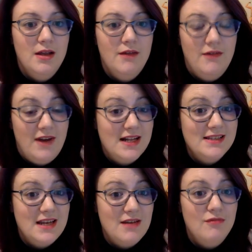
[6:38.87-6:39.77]

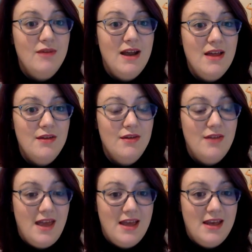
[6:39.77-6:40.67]
Frankenstein rather
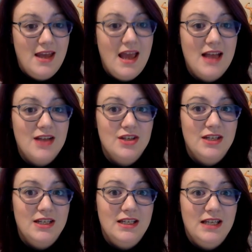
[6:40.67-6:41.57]
than
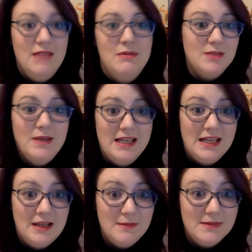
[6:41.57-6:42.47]
actually him explaining
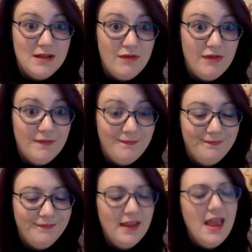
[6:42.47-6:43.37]
it himself.
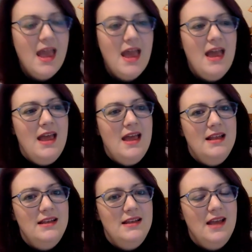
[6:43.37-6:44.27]

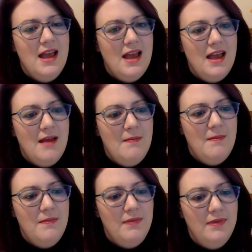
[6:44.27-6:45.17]
And
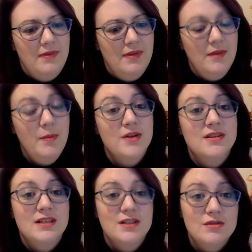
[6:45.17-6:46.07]
the
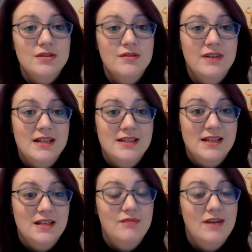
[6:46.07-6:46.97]
person that talked to
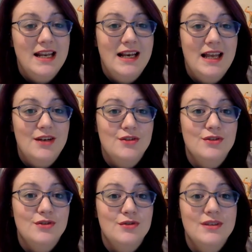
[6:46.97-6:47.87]
Frankenstein is writing letters
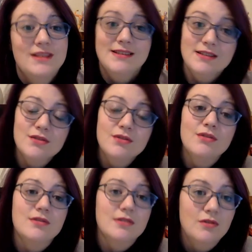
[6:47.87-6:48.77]
to his sister who
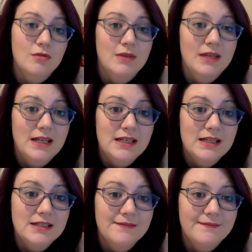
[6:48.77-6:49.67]
is at home in England.